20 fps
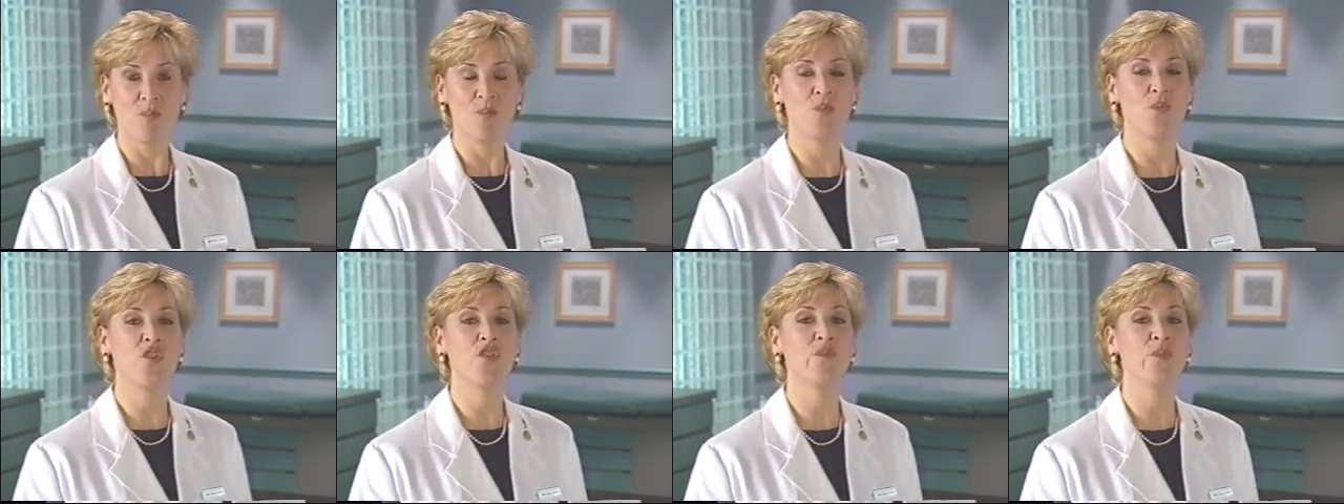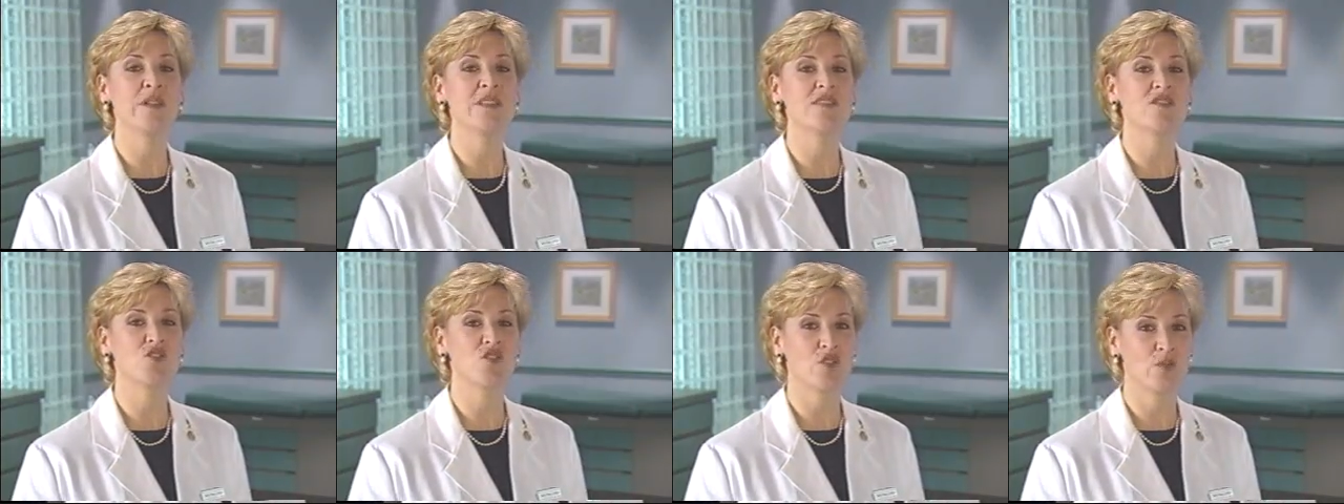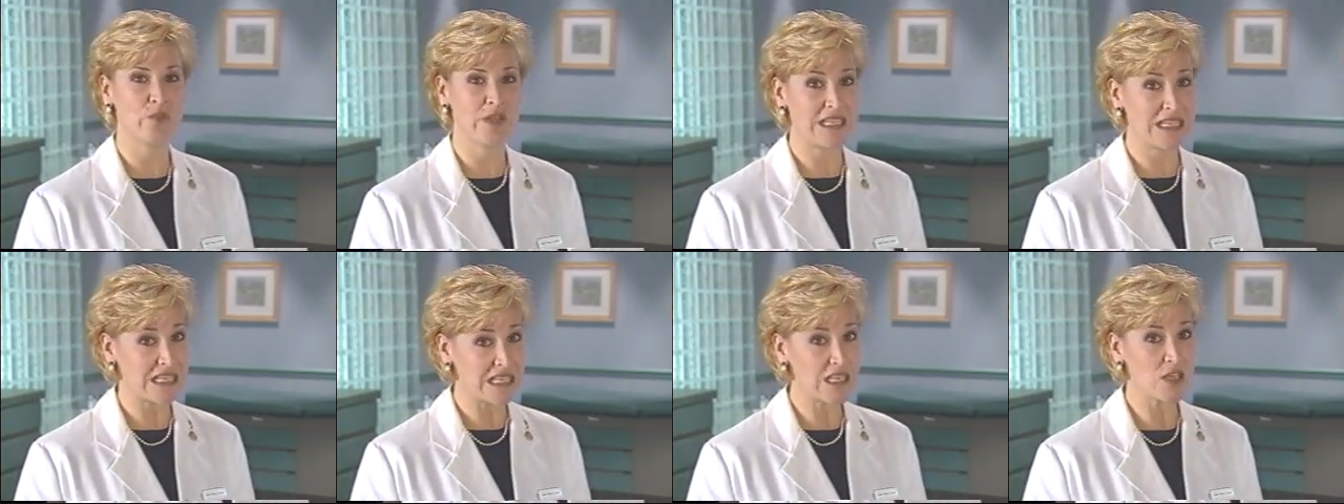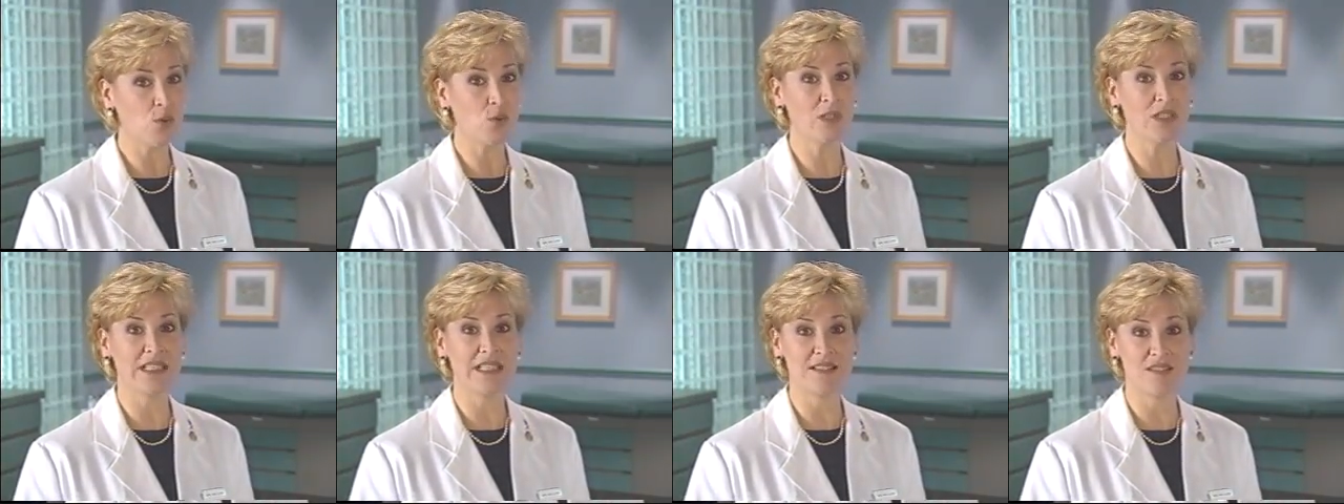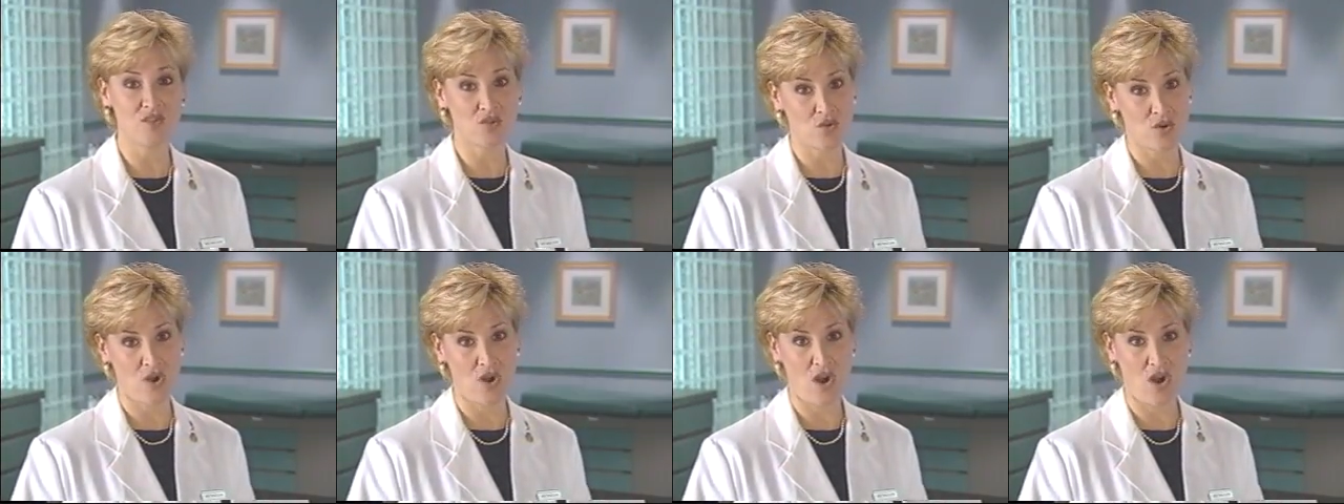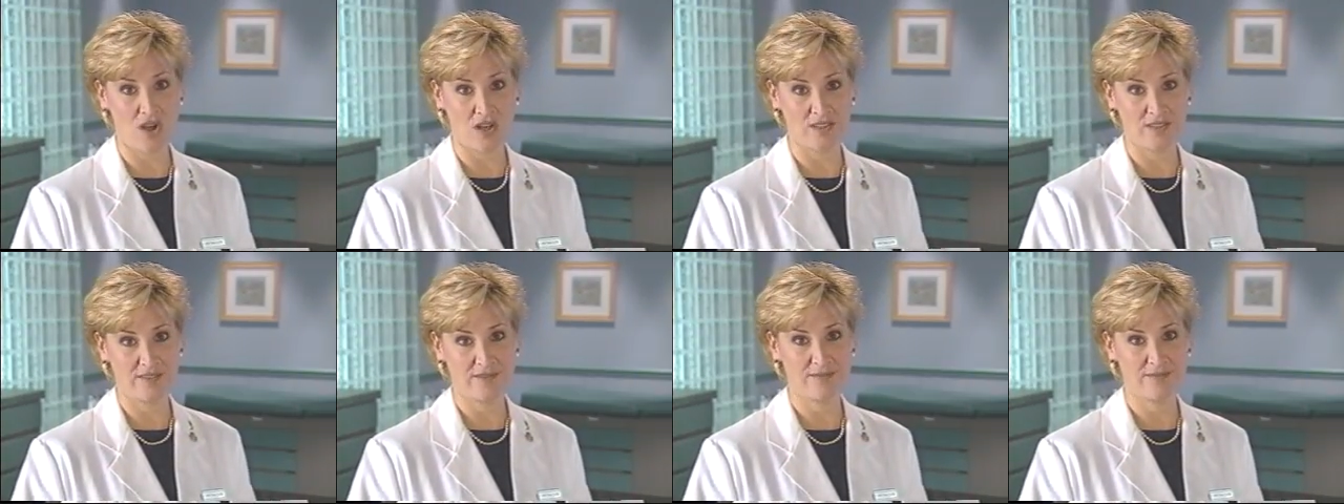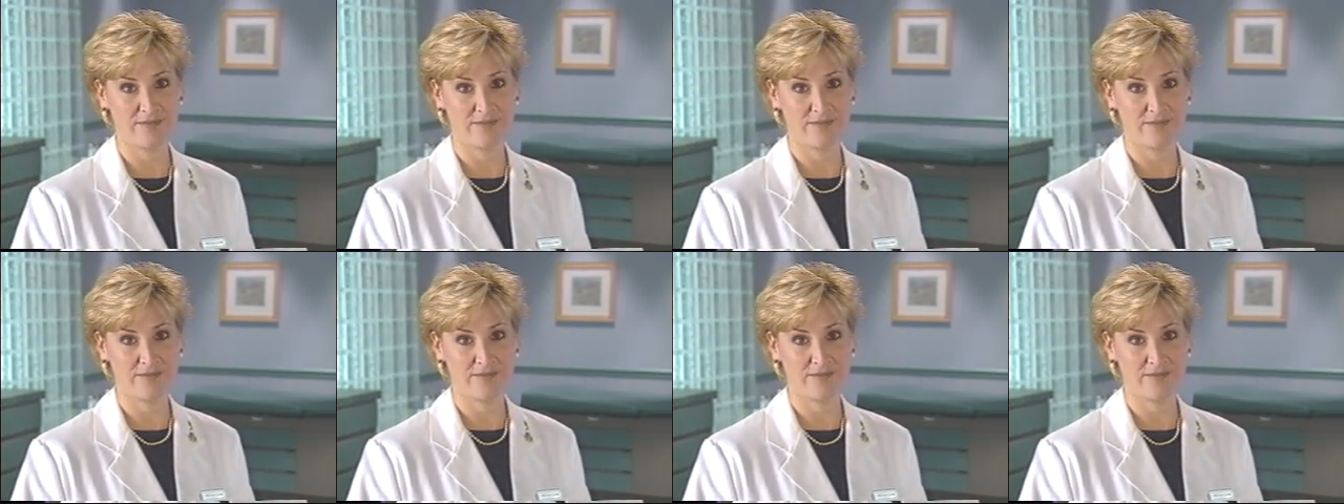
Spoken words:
Movements should be equally strong.